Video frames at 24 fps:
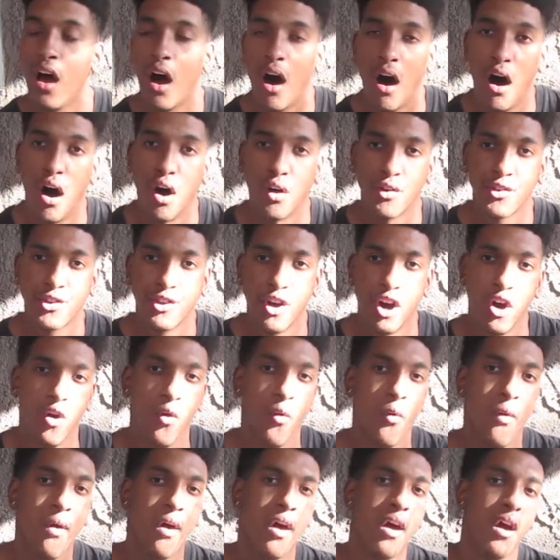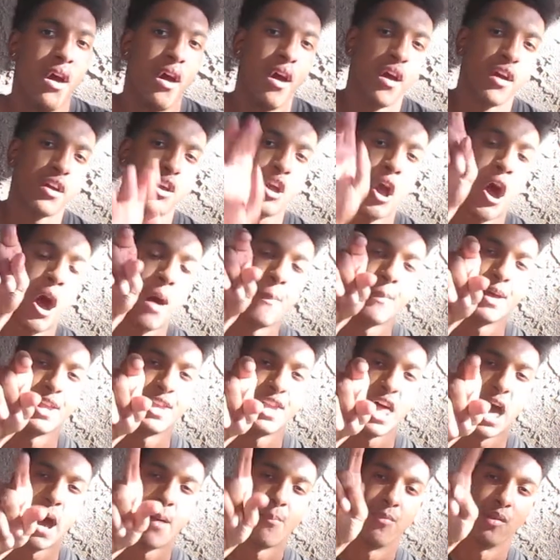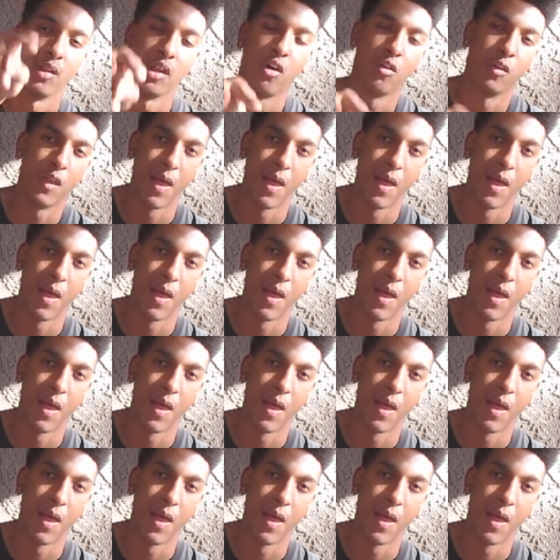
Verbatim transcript: Also, comment down below.